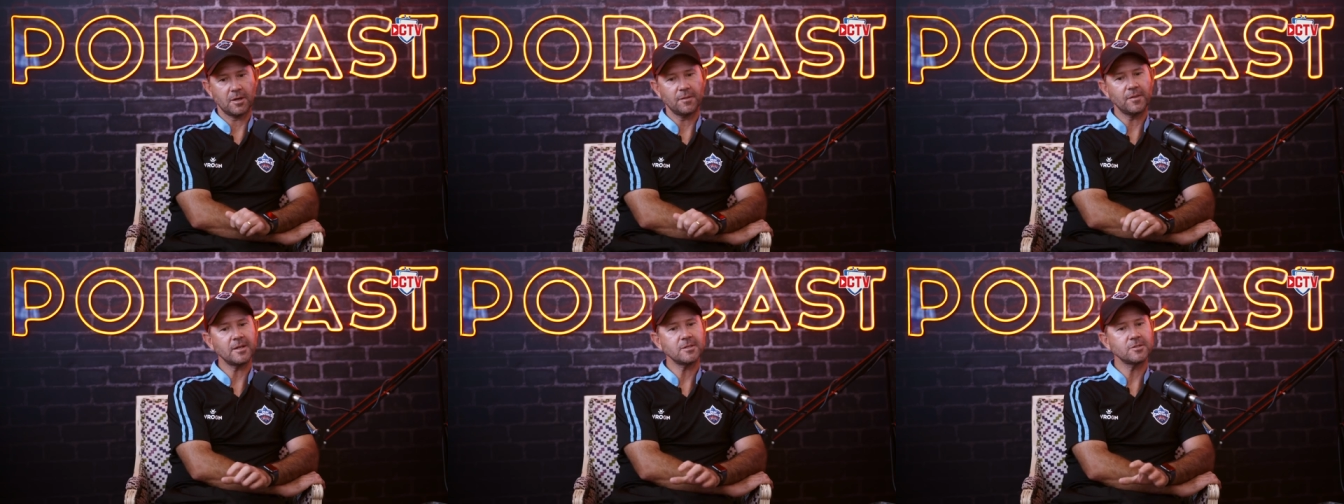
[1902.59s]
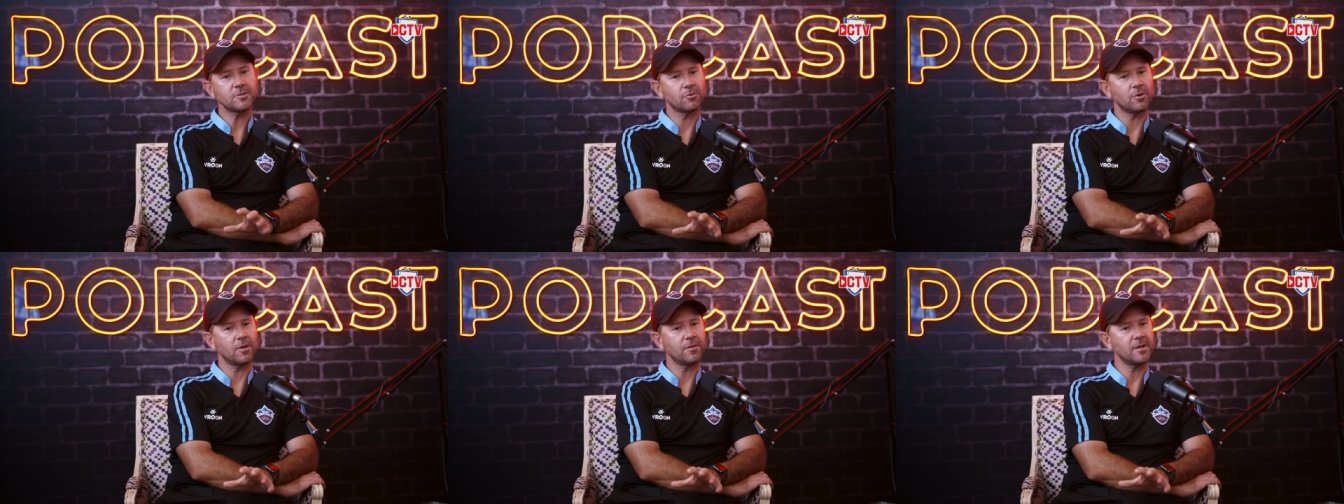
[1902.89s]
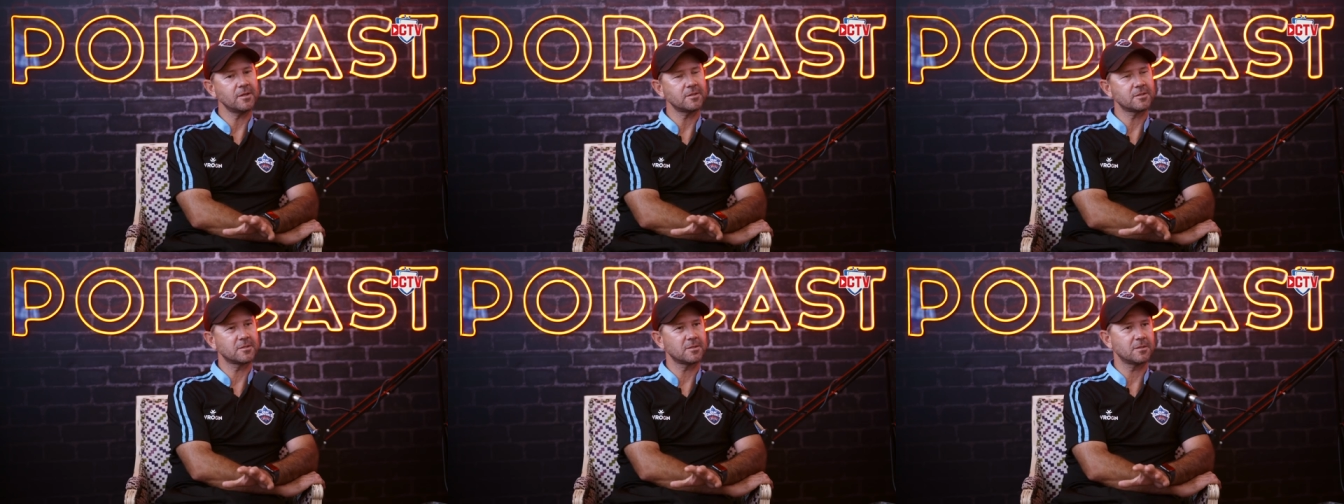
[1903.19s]
Uh, that's
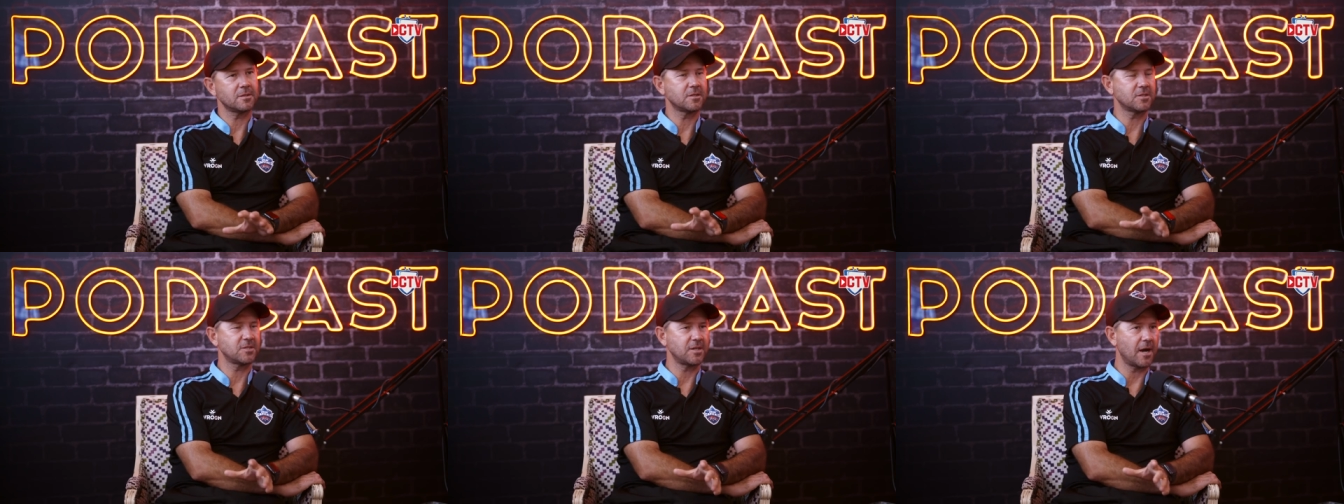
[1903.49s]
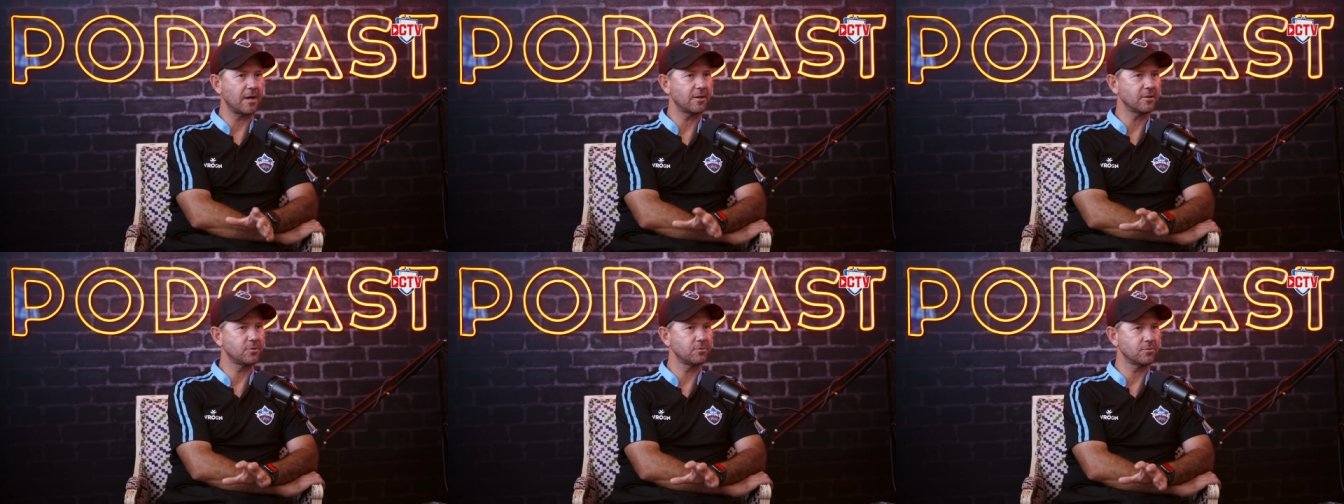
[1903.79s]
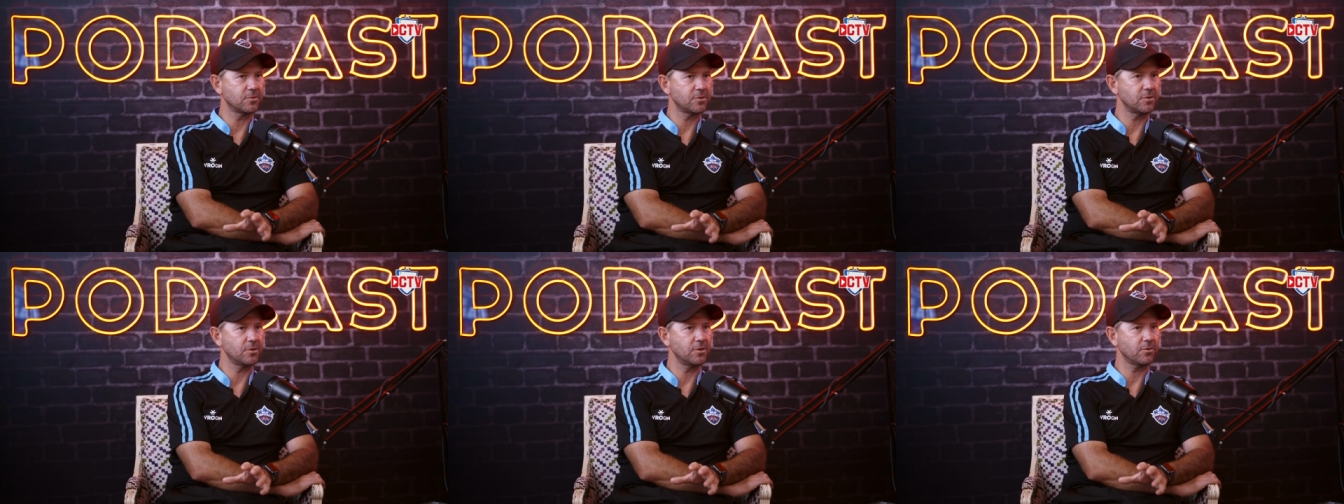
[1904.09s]
that's started
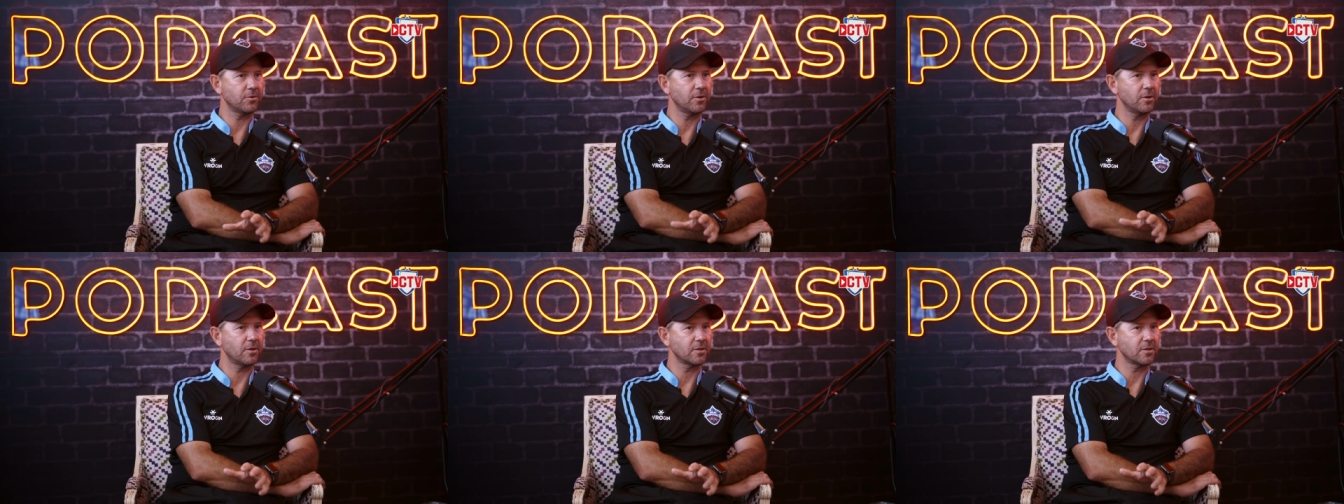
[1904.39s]
to a certain degree.